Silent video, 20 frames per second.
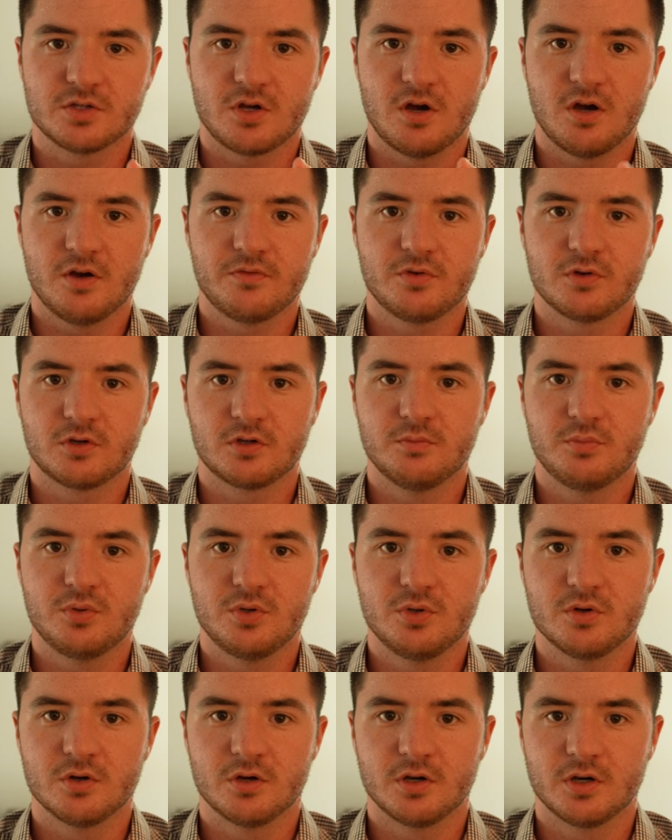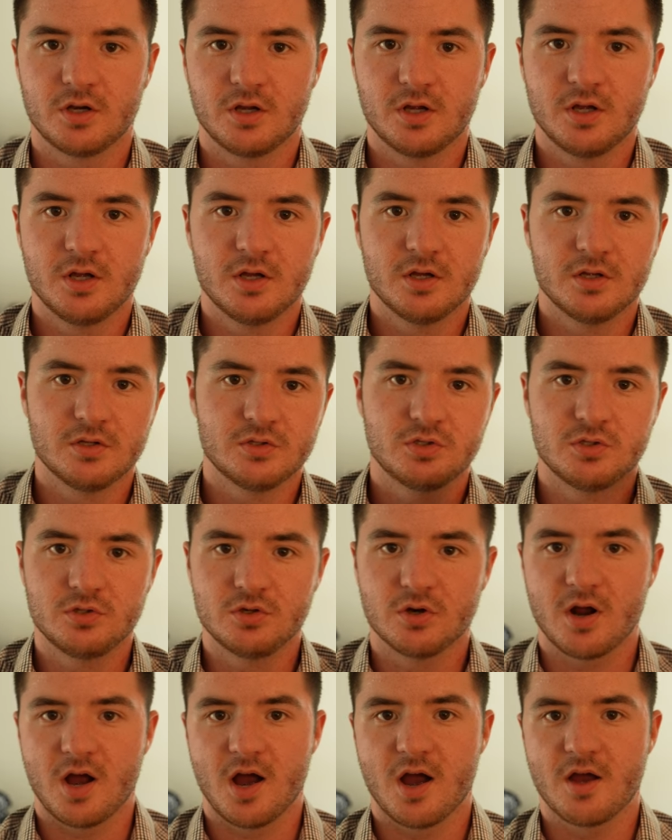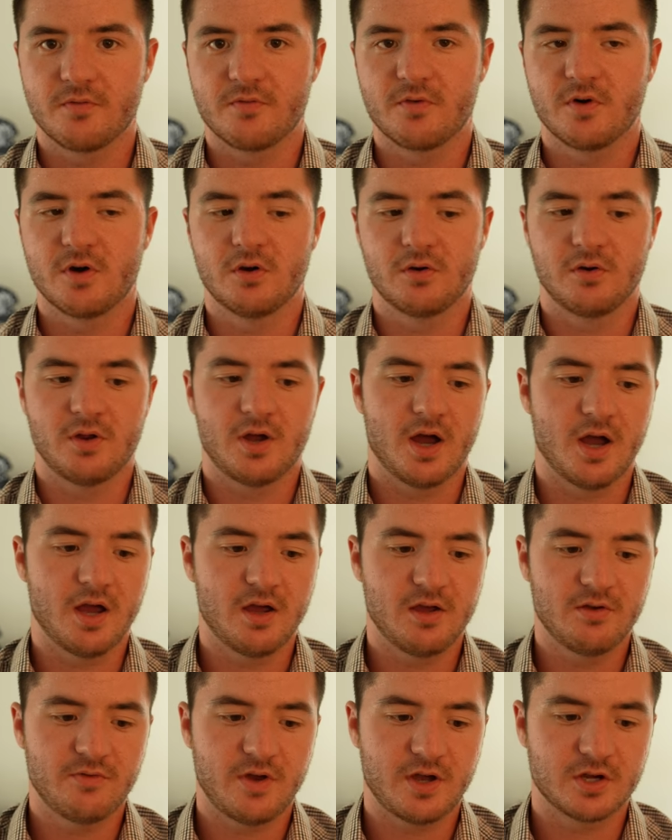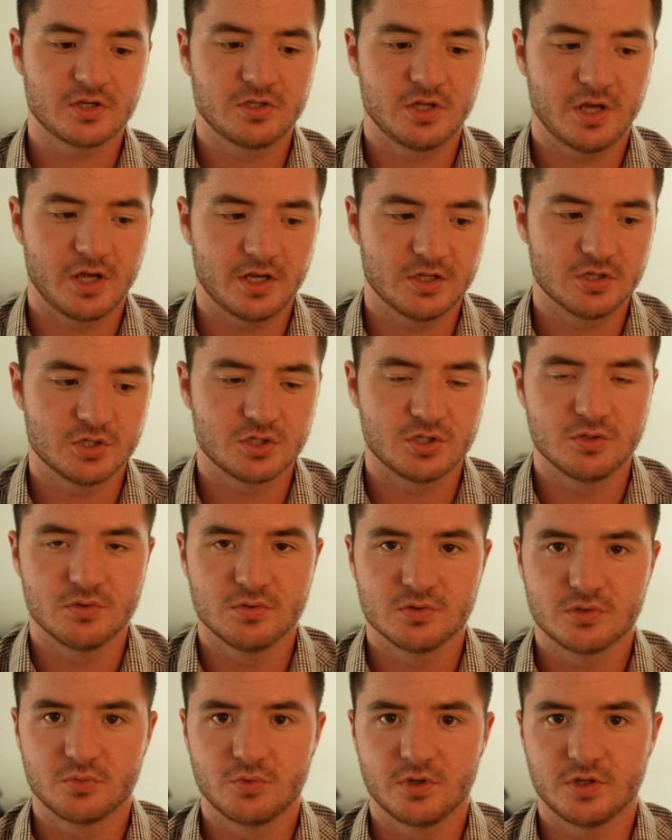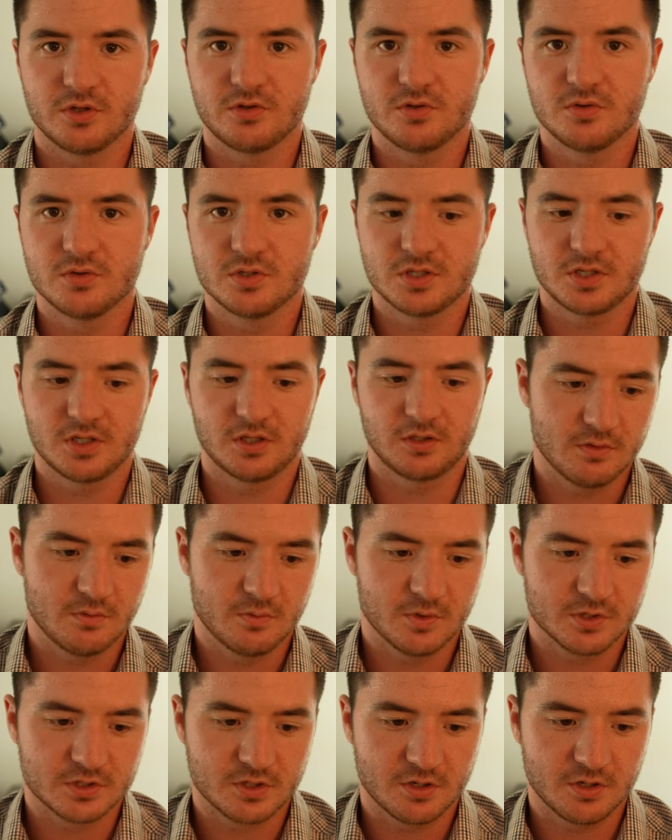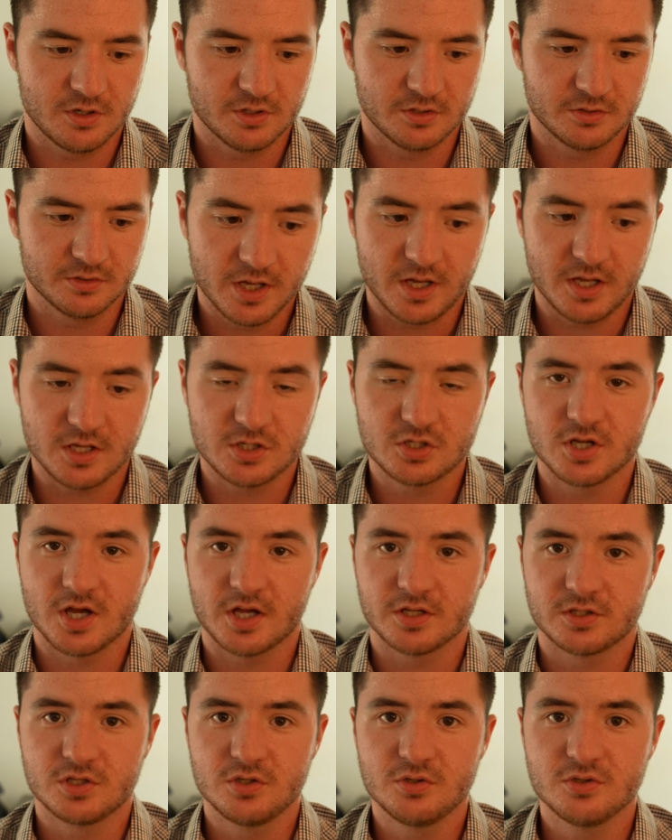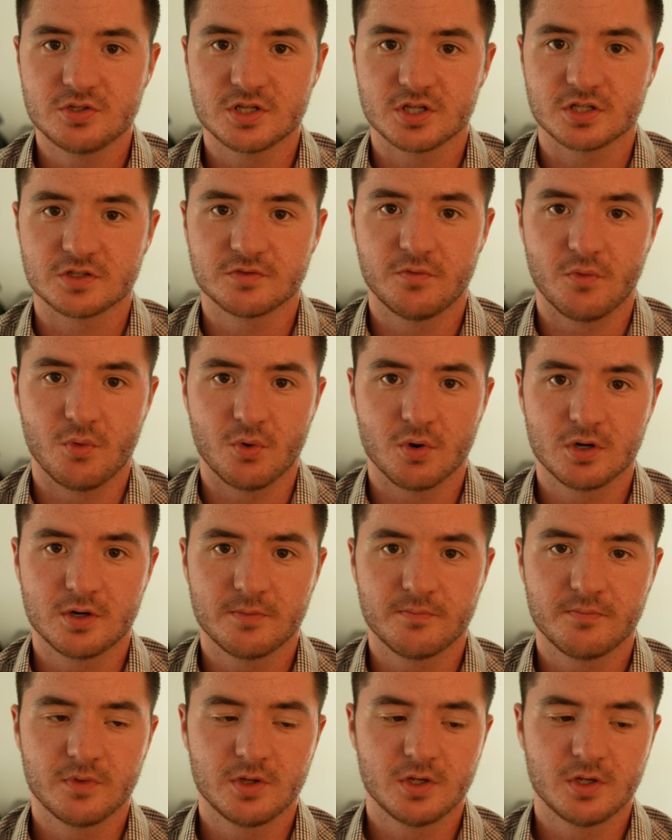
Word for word: off your computer to your iPhone, I have actually had issues with using what's called H.264.